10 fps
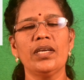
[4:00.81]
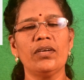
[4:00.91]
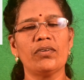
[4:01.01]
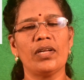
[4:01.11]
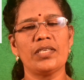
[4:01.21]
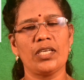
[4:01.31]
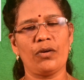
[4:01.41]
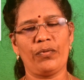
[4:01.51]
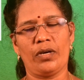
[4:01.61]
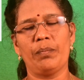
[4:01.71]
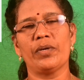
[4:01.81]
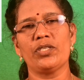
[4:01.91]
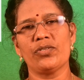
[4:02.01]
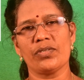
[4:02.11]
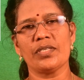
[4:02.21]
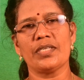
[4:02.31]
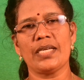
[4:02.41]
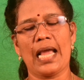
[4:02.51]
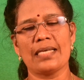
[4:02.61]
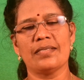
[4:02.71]
equality of
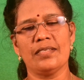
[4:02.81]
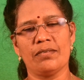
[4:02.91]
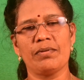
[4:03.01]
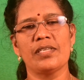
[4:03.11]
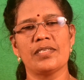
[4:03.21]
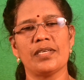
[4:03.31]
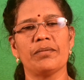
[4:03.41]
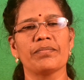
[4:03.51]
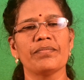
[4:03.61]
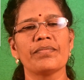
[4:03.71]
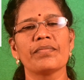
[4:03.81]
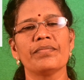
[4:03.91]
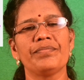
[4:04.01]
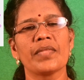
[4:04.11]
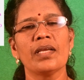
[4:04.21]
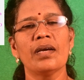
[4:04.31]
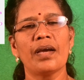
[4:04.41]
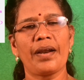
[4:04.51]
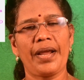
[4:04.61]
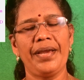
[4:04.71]
opportunity, accessibility.
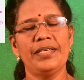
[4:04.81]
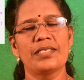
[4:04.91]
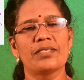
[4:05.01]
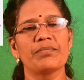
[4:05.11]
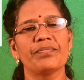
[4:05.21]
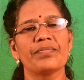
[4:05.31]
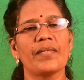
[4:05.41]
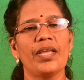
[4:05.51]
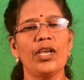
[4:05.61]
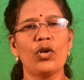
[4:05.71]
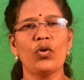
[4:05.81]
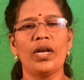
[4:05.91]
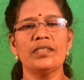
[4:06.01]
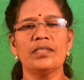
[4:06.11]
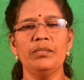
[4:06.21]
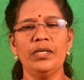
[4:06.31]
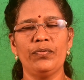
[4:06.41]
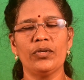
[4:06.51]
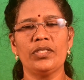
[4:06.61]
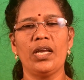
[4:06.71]
Rights: equality
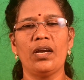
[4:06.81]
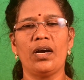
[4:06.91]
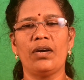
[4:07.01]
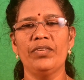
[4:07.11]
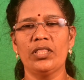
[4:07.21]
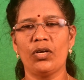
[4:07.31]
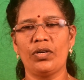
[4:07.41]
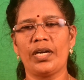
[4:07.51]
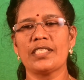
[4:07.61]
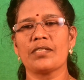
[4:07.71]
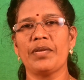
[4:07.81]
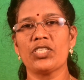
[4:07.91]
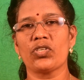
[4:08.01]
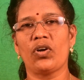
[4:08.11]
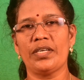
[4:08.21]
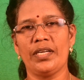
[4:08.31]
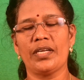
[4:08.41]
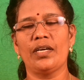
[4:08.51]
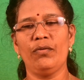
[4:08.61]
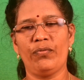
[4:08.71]
before the law without discrimination,
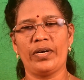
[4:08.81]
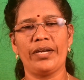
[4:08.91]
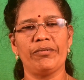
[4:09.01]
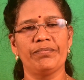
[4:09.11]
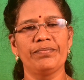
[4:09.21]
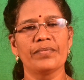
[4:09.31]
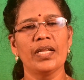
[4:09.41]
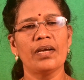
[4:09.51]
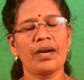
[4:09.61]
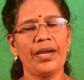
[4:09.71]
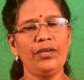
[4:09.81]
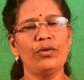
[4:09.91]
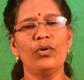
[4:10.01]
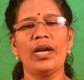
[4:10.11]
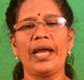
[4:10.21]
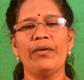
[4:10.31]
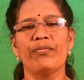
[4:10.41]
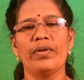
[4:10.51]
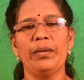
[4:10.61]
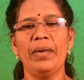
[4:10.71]
Article 5. Right to
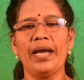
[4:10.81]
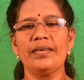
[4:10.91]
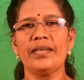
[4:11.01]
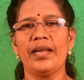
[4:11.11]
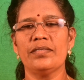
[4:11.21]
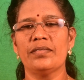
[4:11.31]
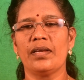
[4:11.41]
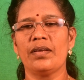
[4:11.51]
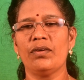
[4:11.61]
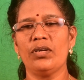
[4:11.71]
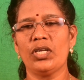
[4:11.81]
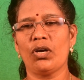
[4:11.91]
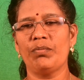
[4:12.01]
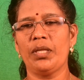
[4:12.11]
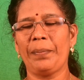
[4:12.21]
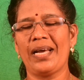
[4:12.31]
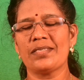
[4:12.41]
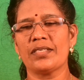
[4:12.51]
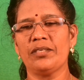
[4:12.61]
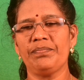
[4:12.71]
life, liberty and security of the
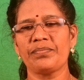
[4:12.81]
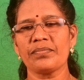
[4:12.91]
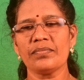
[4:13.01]
person,